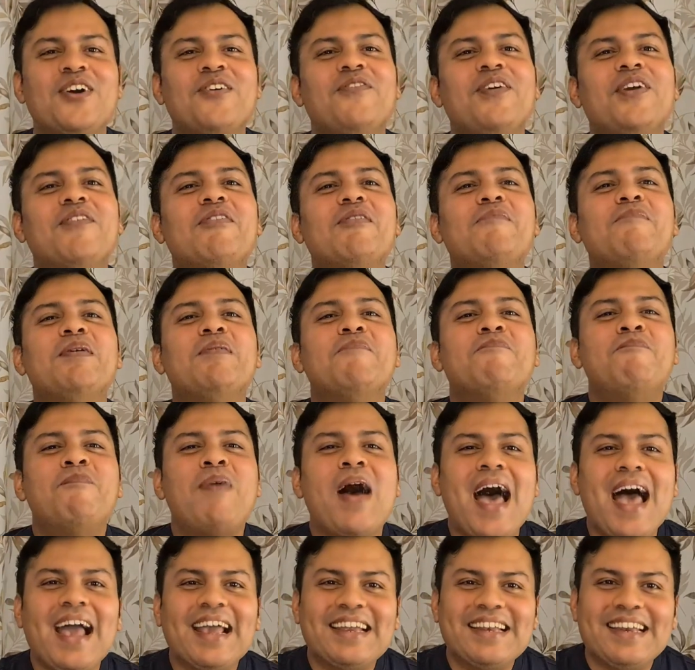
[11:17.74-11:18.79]
We will be
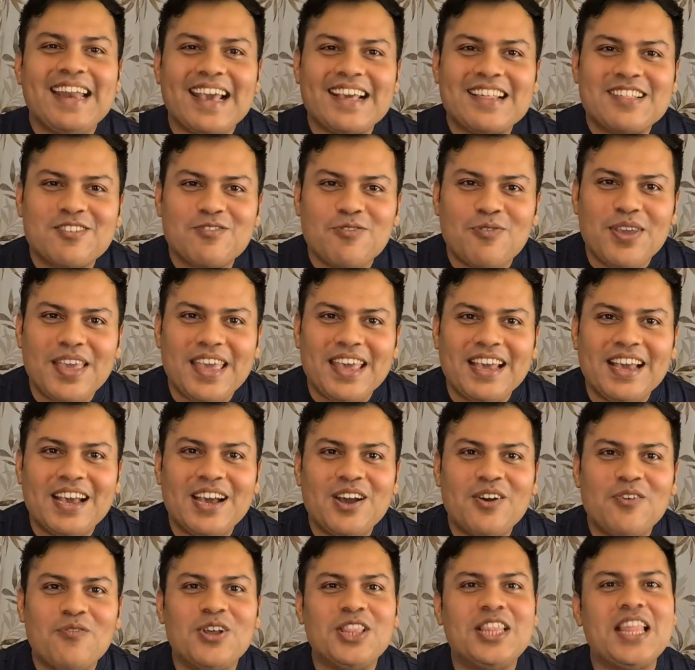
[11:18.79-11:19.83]
back next week
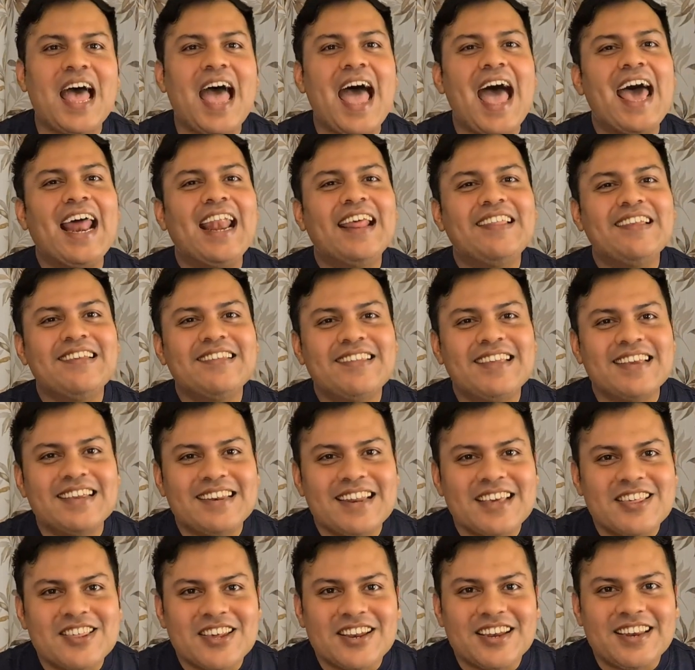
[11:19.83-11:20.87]
with another
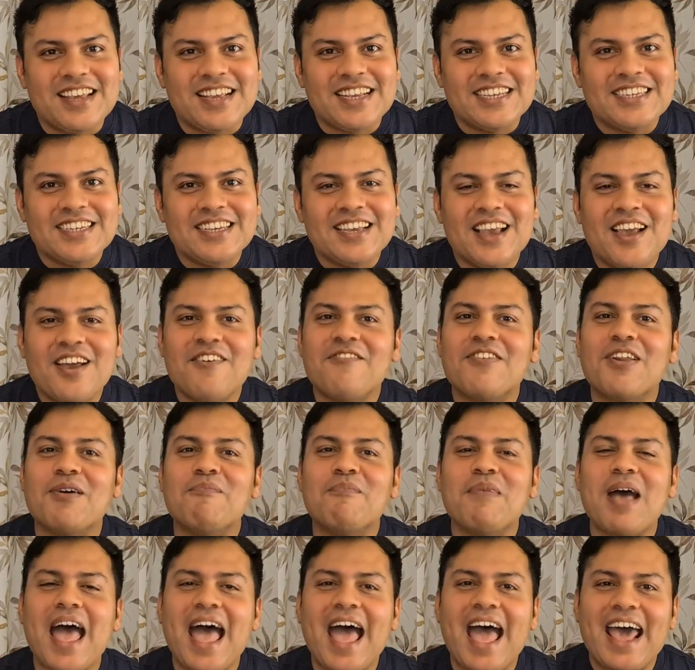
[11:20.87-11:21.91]
signature dish
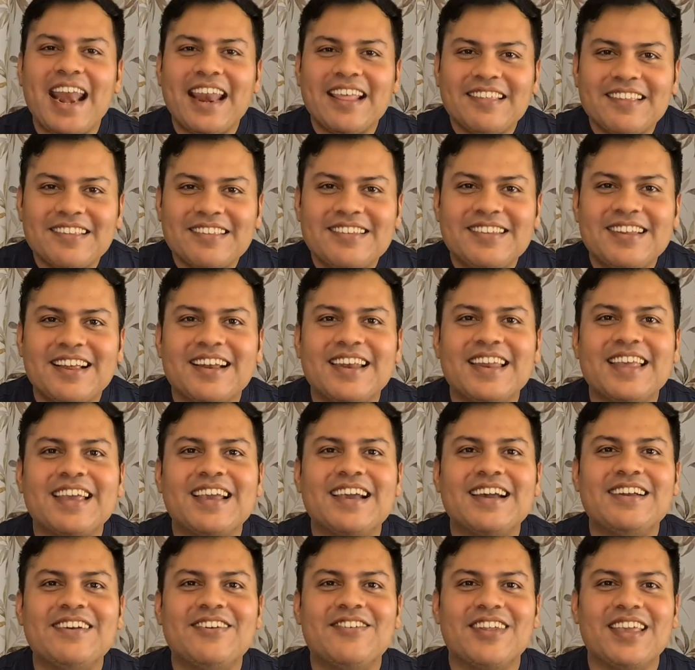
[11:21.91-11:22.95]
from another stunning
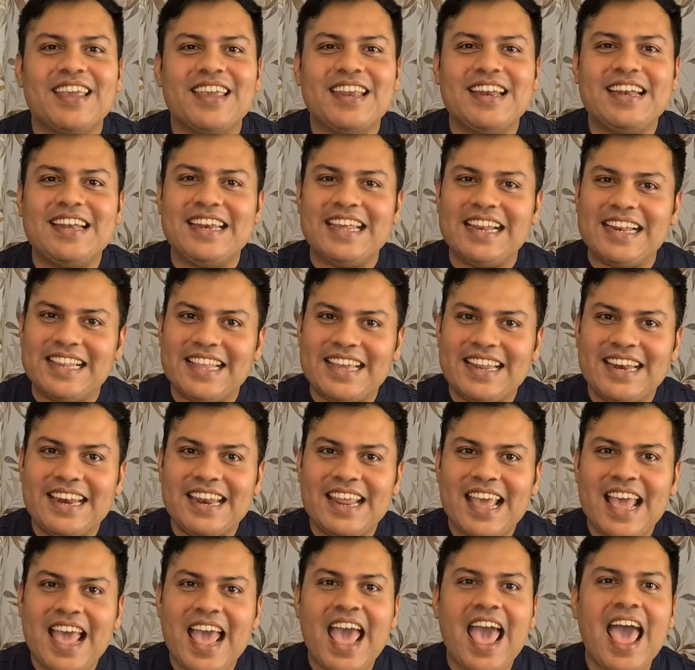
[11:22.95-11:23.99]
country. Till
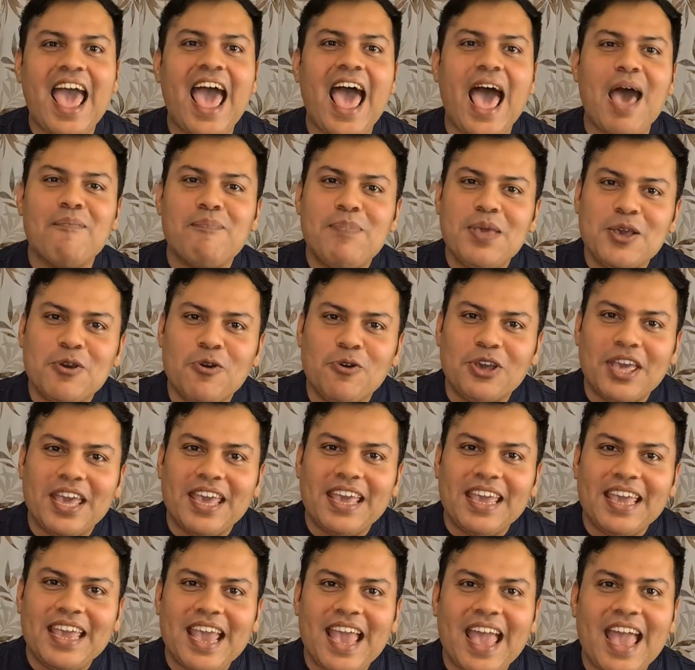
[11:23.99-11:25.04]
then, happy
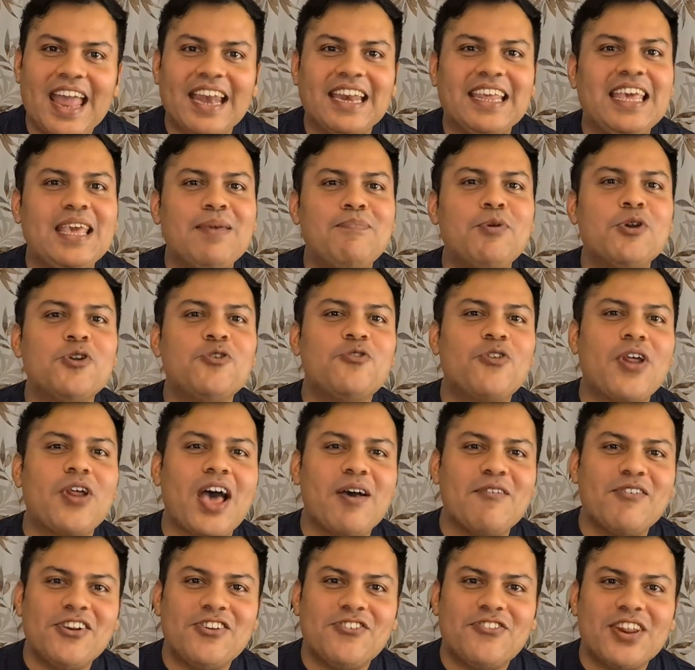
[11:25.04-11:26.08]
cooking and keep your
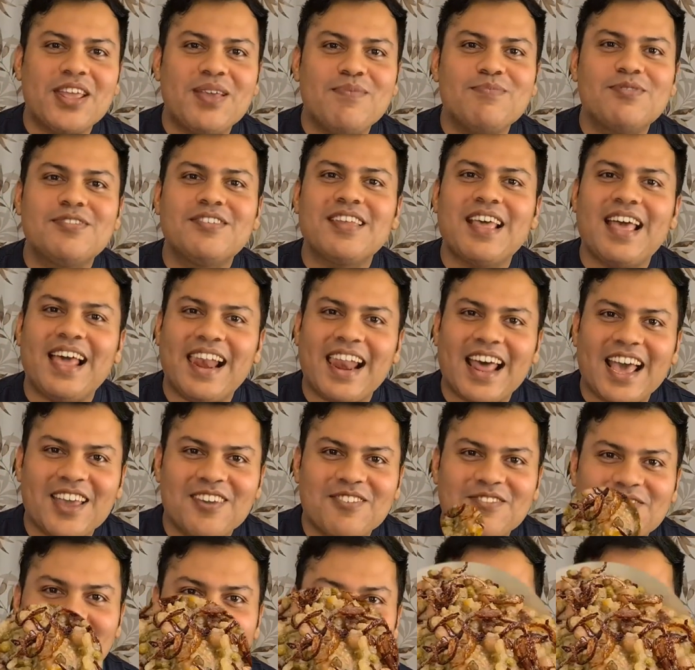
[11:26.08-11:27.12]
travel dreams alive.